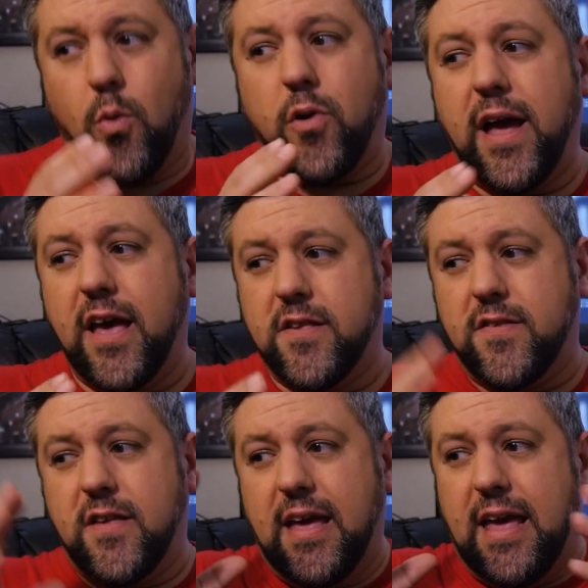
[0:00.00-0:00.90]

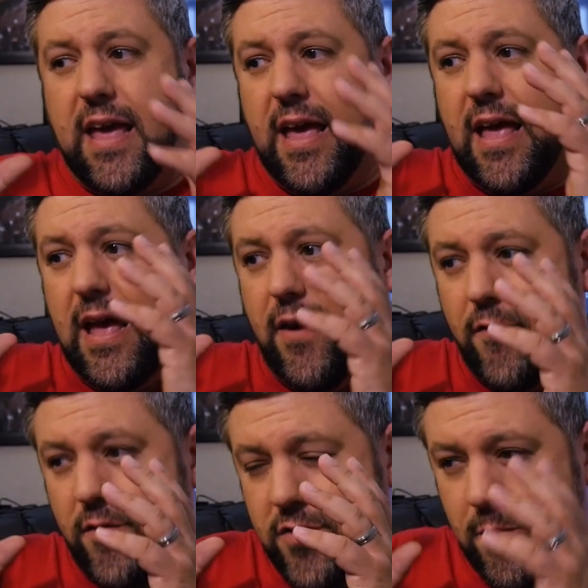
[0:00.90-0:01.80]
Whereas
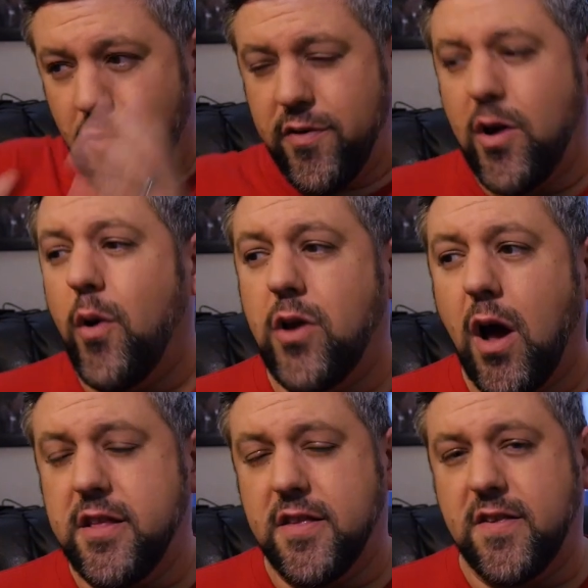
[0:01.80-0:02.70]
the movie-going
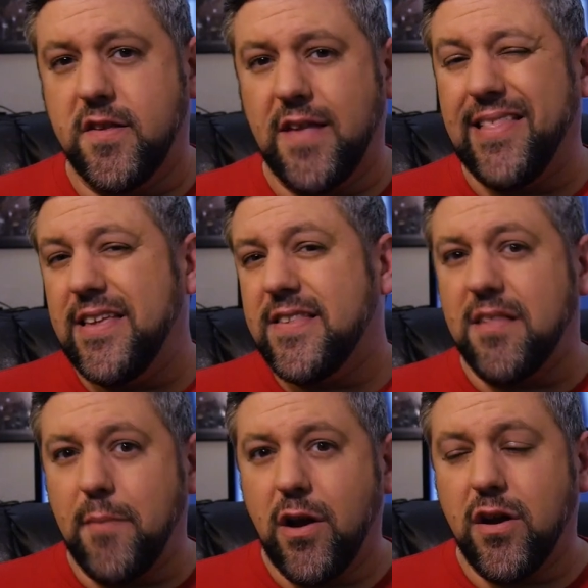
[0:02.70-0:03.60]
audiences, at least
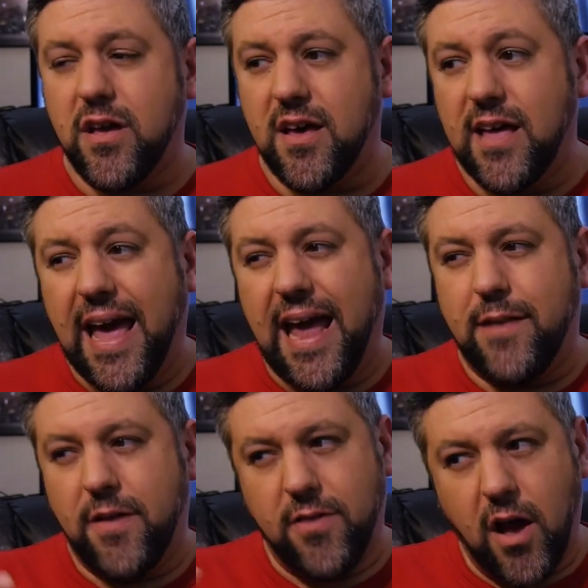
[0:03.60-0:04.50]
in America,
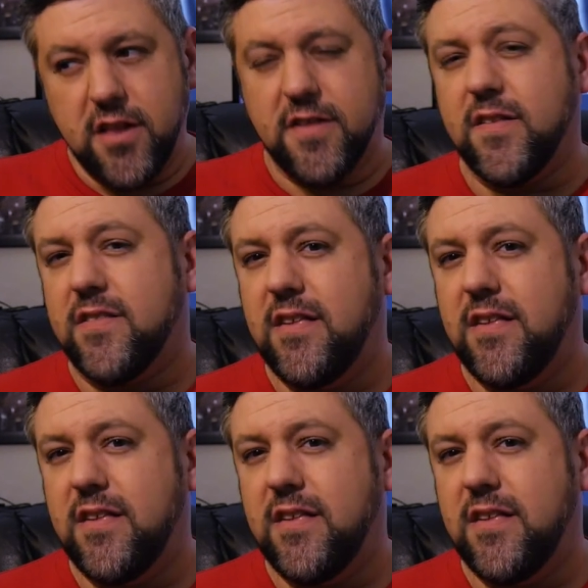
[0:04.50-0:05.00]
and the audiences on